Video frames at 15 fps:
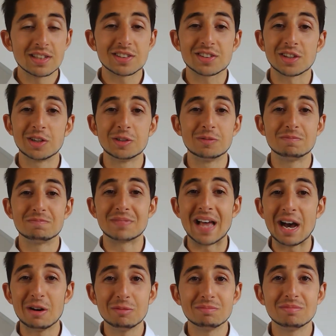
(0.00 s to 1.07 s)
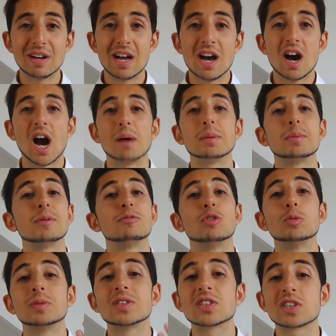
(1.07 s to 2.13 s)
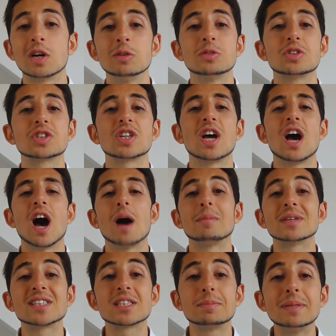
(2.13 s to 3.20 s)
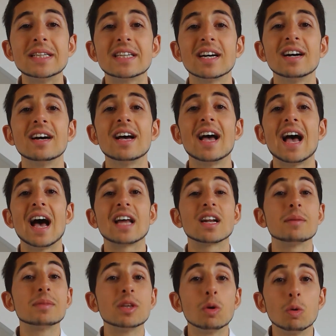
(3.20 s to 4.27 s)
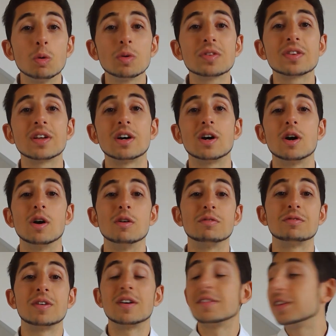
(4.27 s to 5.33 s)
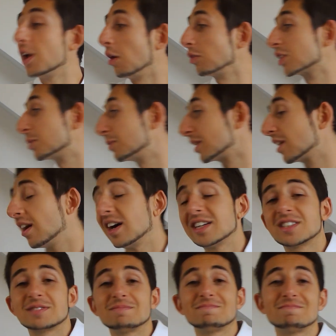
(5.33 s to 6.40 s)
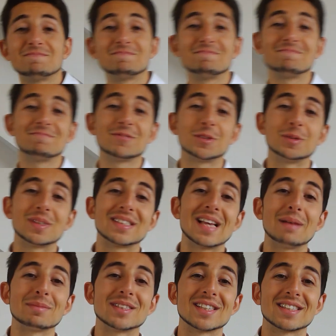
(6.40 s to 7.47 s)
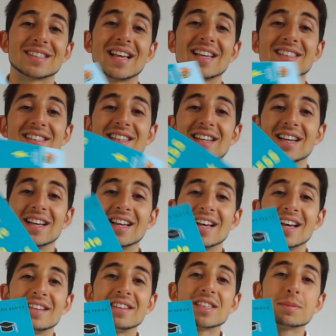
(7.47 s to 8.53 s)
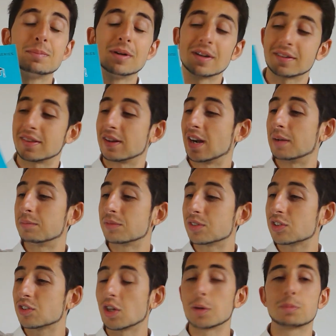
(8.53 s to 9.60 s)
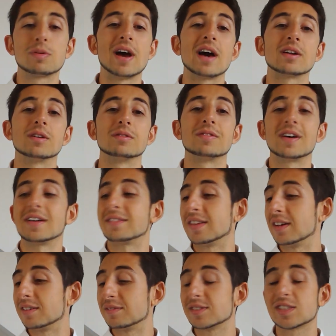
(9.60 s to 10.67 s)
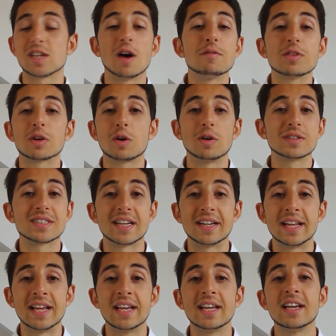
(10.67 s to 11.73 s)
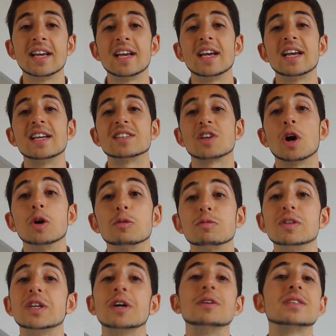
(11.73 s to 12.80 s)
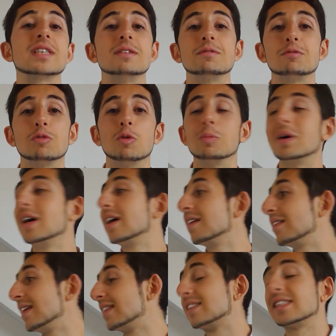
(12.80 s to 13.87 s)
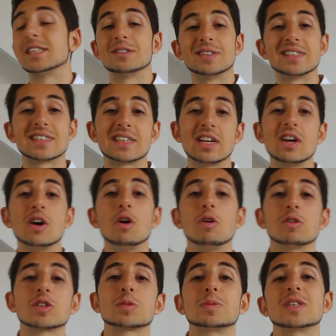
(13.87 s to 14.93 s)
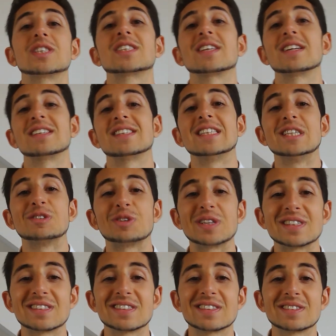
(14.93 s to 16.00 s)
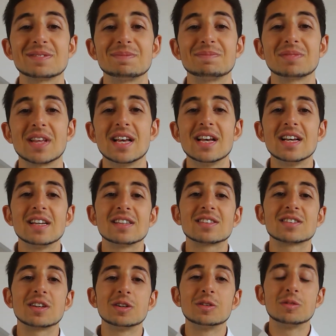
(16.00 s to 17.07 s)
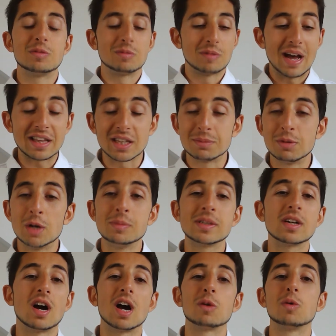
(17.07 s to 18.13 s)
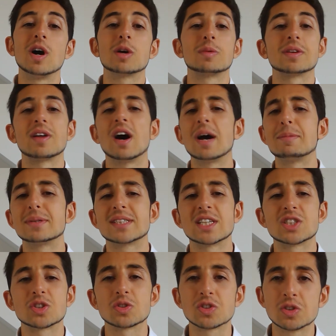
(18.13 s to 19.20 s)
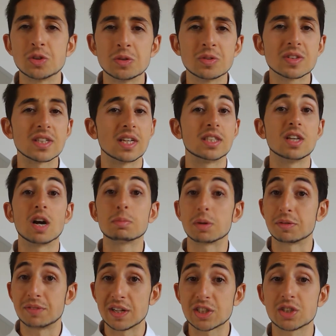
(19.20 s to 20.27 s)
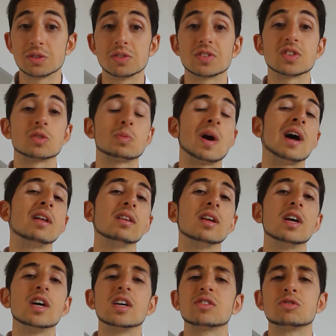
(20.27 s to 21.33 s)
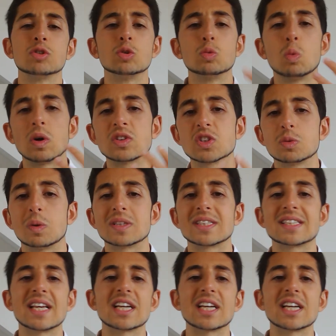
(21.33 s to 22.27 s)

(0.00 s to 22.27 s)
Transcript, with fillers: So now I'm a performance coach, I'm a speaker, and I'm the author of The Ultimate Guide to Exam Success, this book that I'm so proud of, that some of the content here is hopefully going to inform this series, Oxbridge Study Secrets. So, at the moment, I work with high potential students and young professionals as well through one to one